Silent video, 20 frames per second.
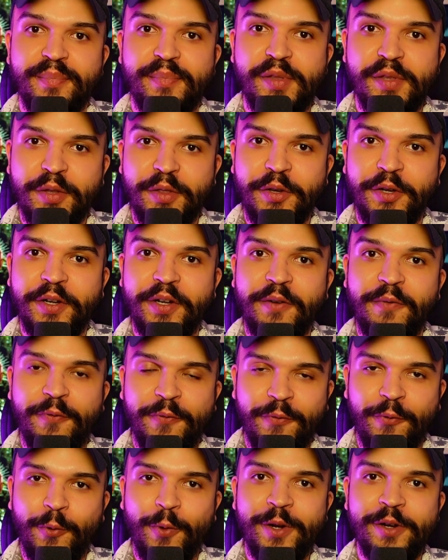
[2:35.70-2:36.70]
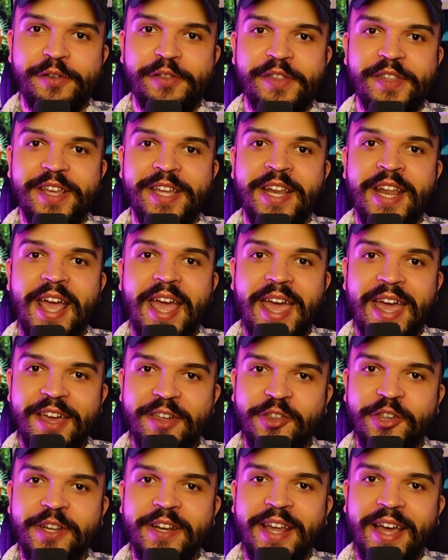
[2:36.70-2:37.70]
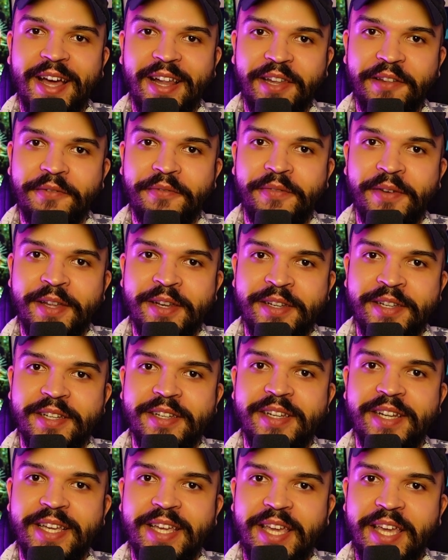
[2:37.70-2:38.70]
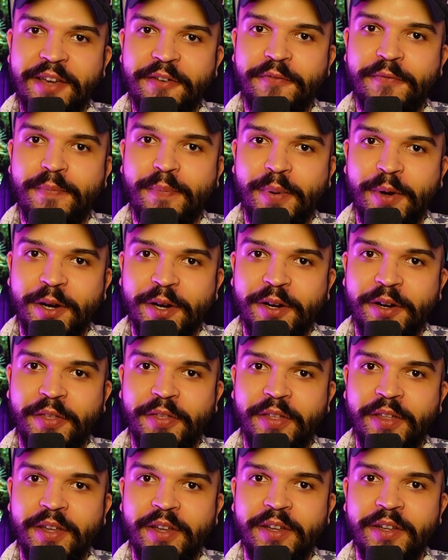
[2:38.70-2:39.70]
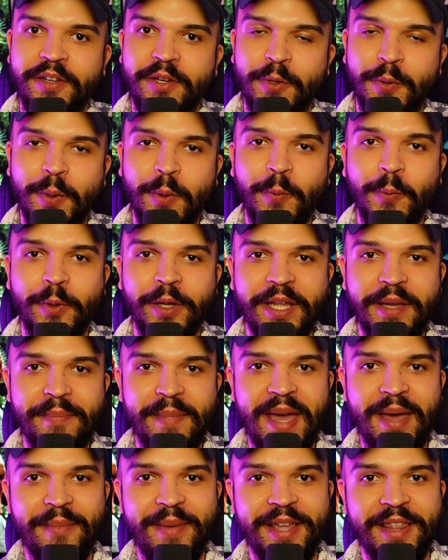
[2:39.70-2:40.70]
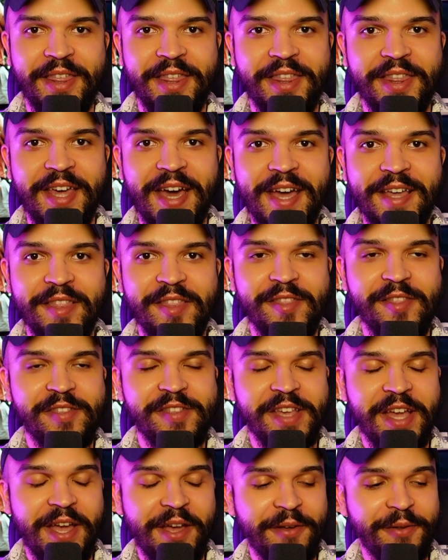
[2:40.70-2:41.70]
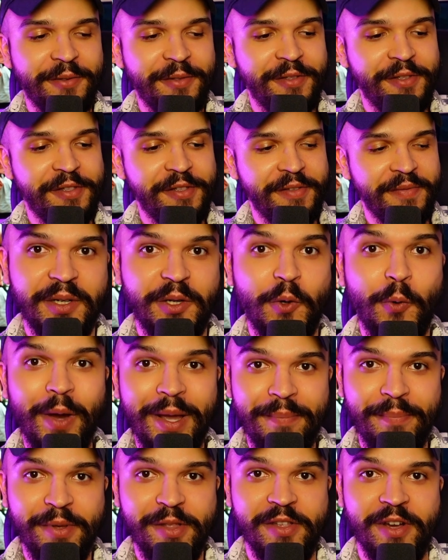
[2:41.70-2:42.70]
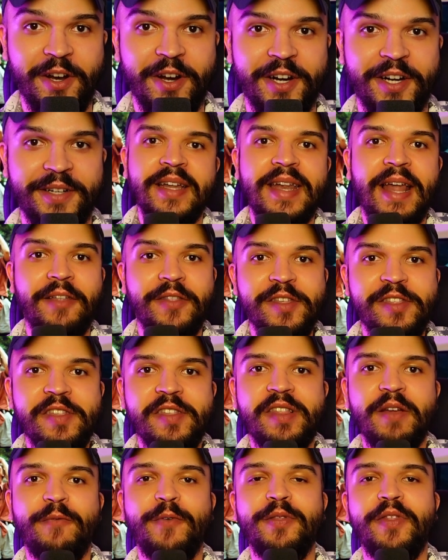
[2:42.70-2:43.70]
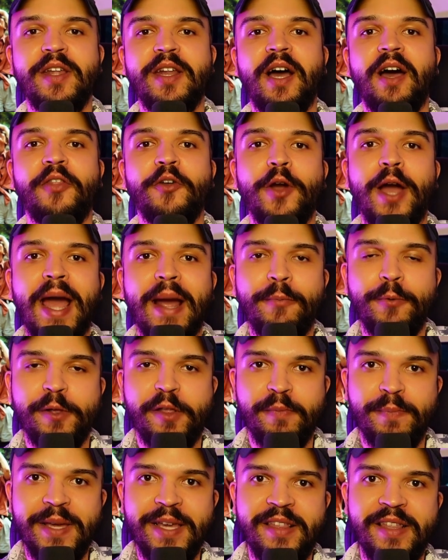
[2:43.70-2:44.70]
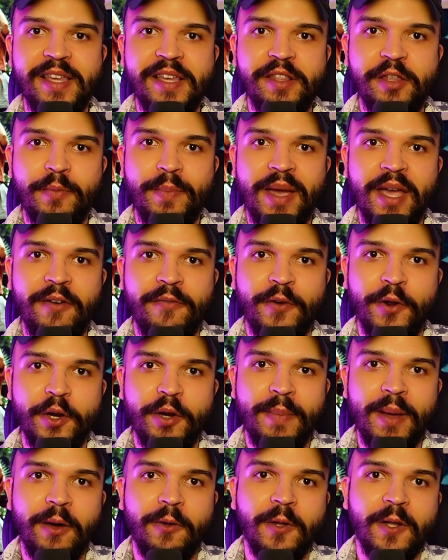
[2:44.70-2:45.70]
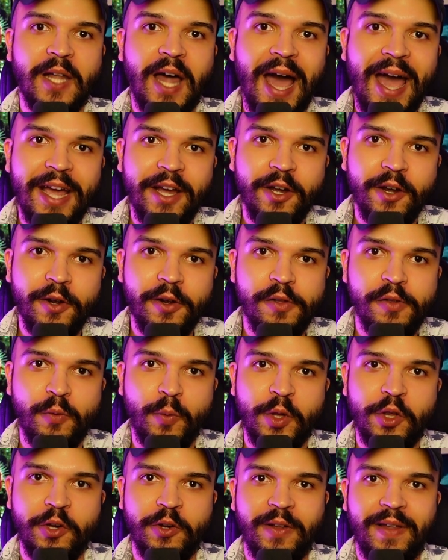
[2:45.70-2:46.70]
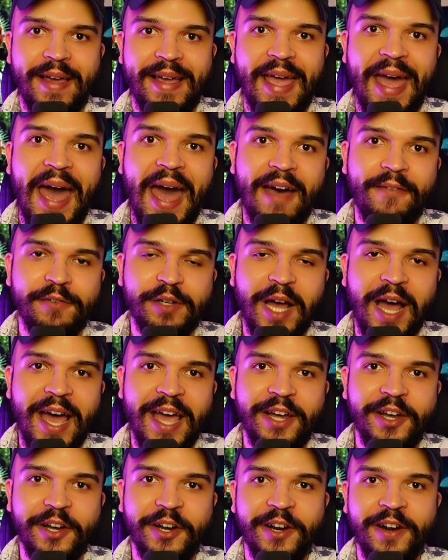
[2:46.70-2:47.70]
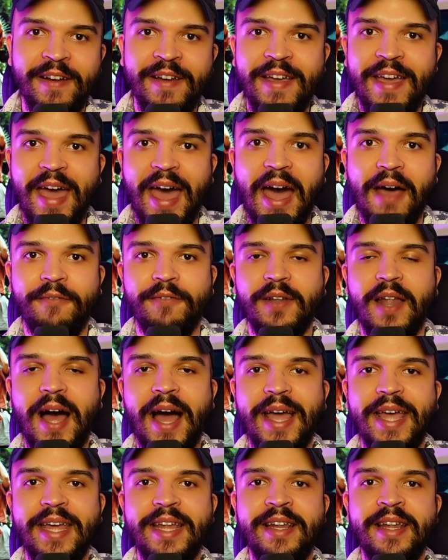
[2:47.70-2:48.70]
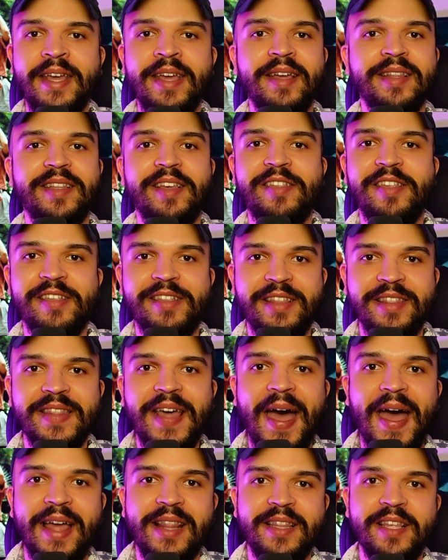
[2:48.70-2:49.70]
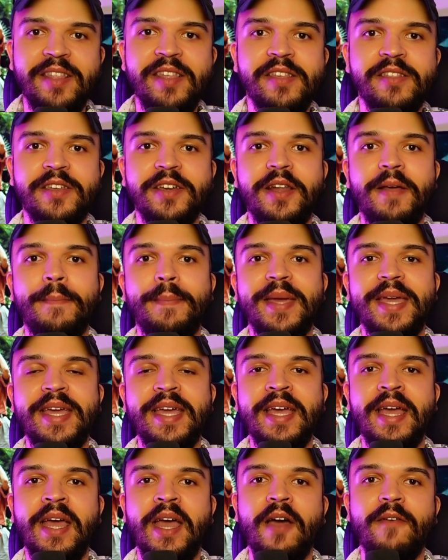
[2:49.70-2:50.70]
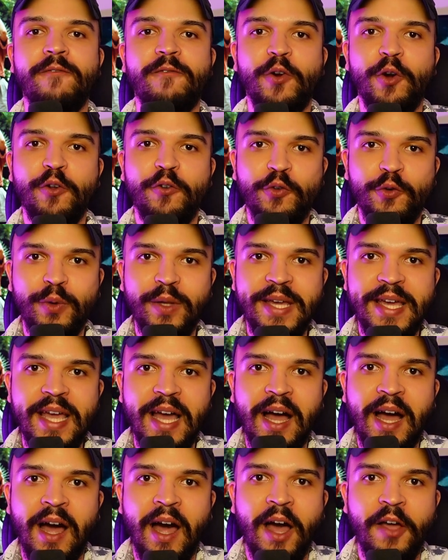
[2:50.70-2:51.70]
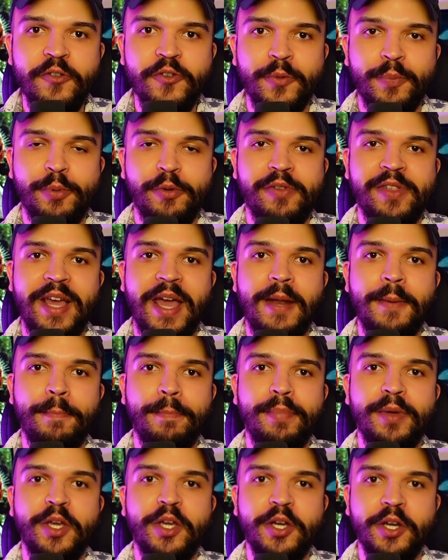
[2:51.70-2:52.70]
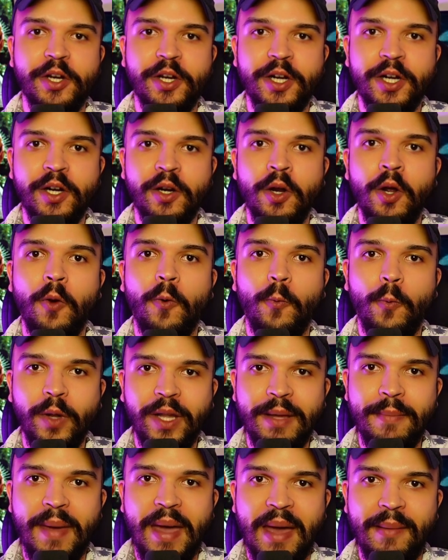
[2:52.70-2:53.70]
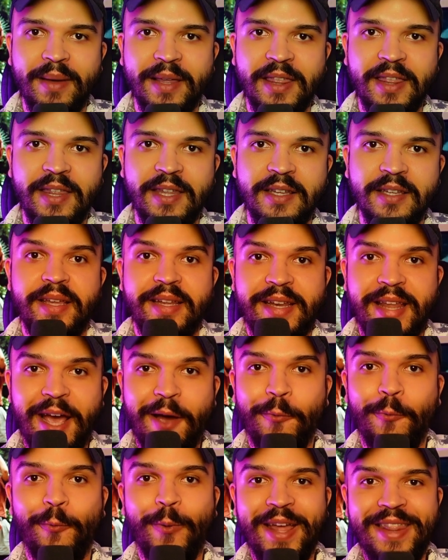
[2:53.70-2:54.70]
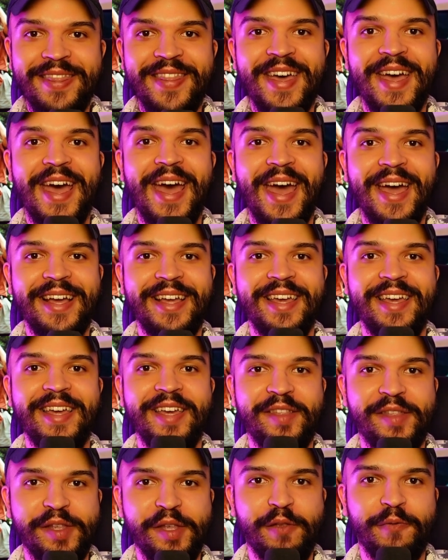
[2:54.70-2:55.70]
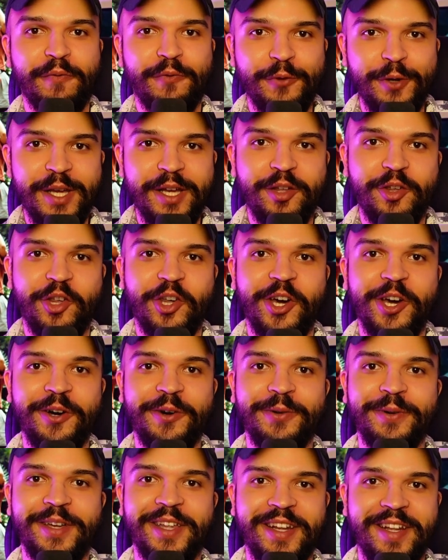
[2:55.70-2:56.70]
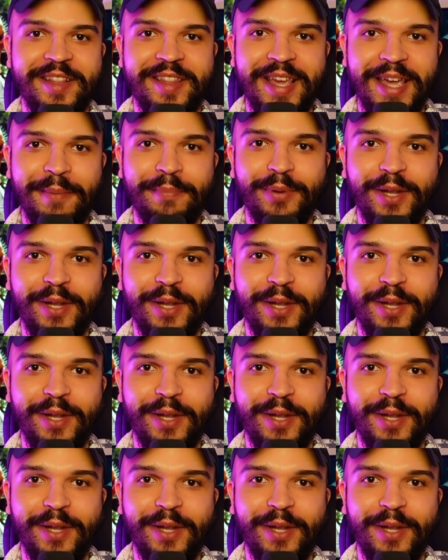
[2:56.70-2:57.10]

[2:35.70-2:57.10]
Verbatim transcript: So they're going to force an Asian elephant to give birth to a woolly mammoth. That sounds quite bizarre. Now, this is different than other hybrid species. You may have heard about ligers, which are like half tiger, half lion. This isn't that. This is gonna be virtually one hundred percent pure woolly mammoth. Now, when the heck is this freak show gonna take